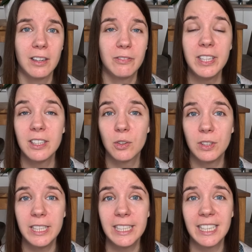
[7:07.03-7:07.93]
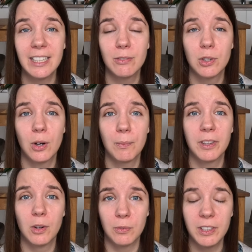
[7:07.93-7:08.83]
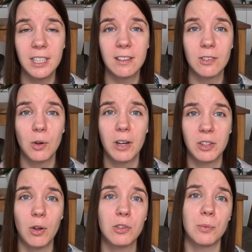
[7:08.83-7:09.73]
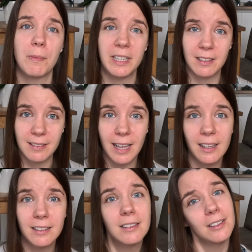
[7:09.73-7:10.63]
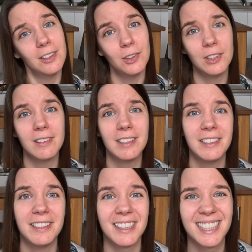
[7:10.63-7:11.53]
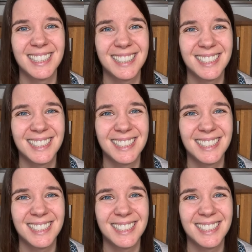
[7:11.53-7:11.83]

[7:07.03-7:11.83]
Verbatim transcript: vegan onigiri from the convenience store and also made a salad. You can see it here.